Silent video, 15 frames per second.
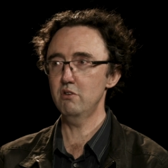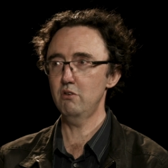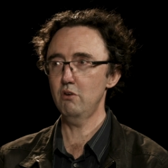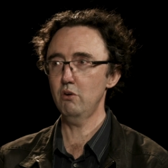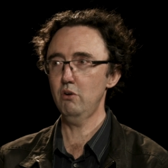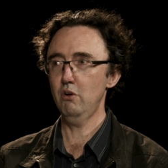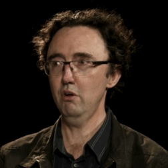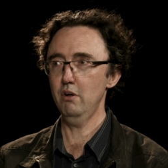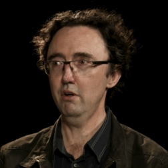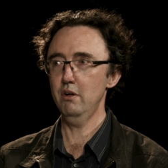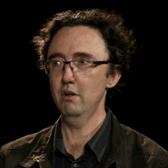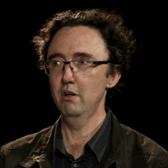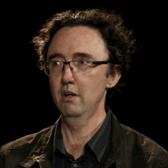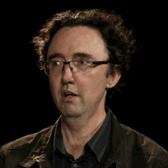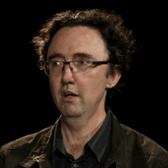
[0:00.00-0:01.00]
just
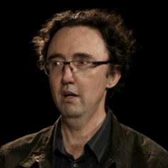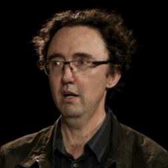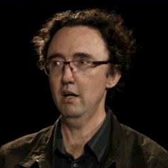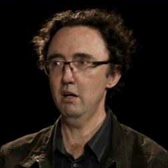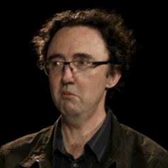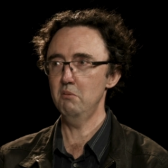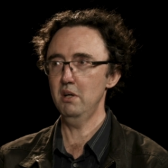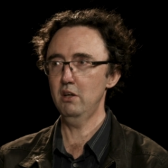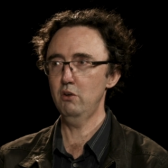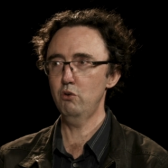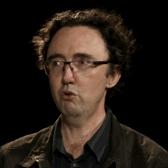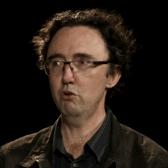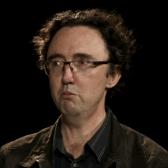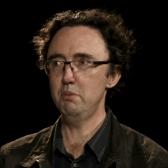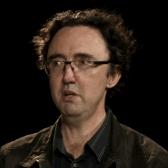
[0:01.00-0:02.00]
ocular. Um, it
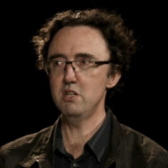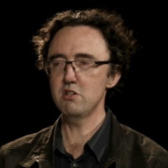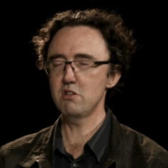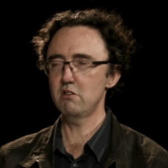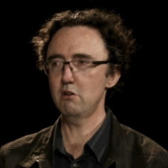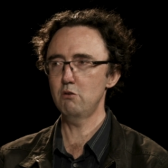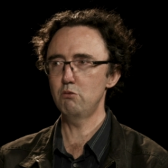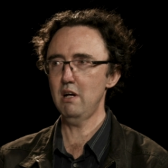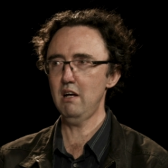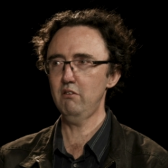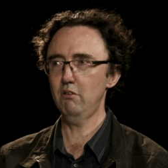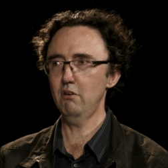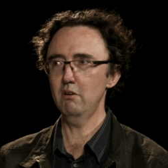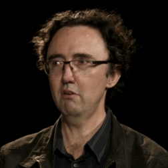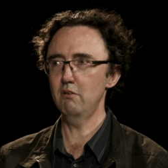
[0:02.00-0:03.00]
could be just the
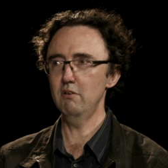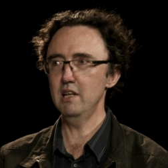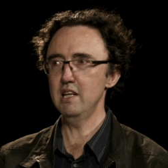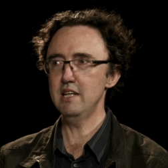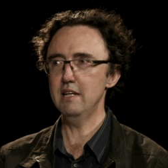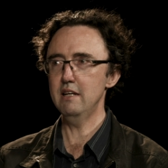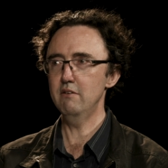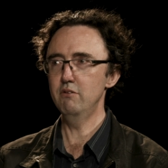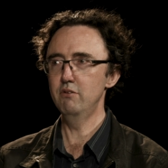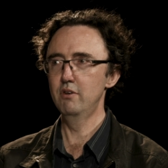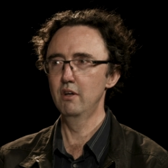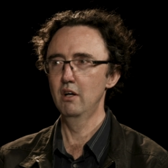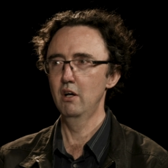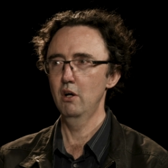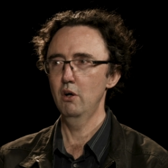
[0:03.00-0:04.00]
rustle of
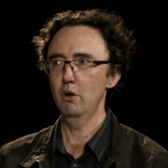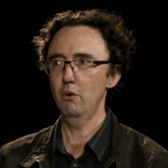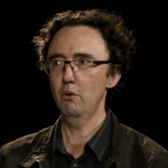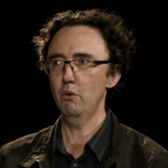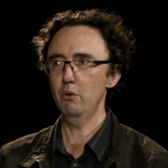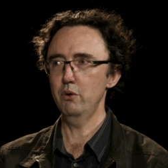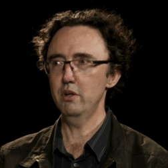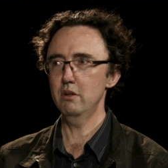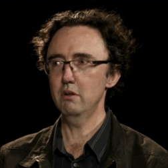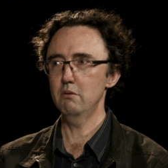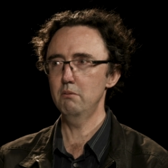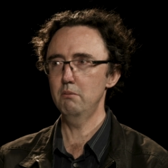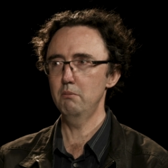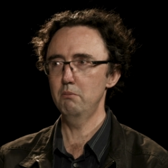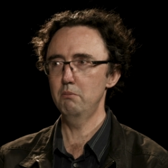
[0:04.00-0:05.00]
leaves or
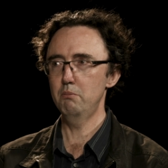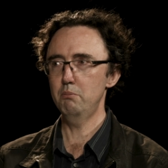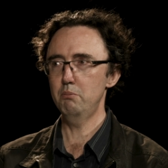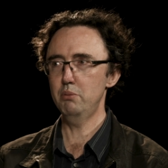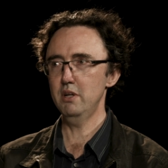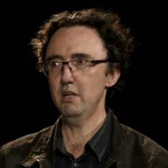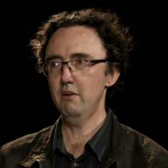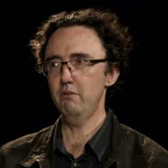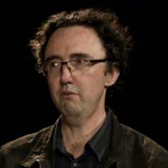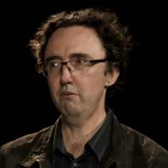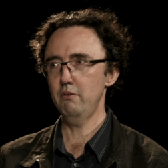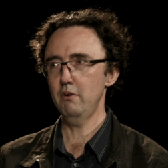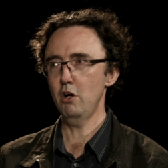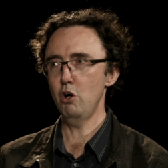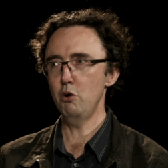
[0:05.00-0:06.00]
the
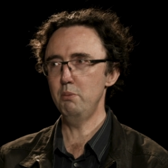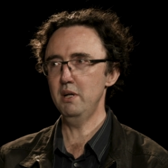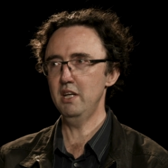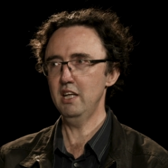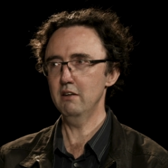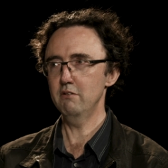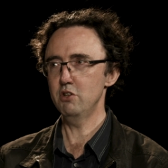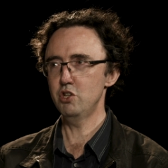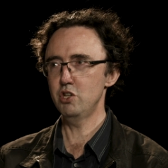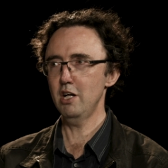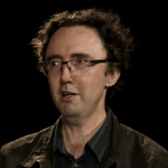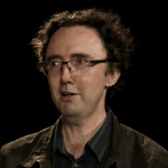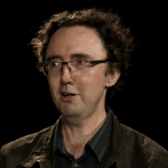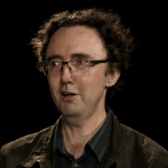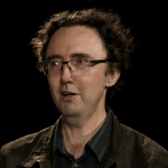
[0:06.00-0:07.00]
brief opening of a
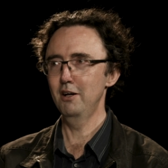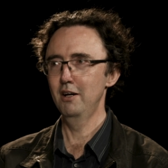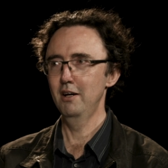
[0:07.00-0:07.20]
shutter.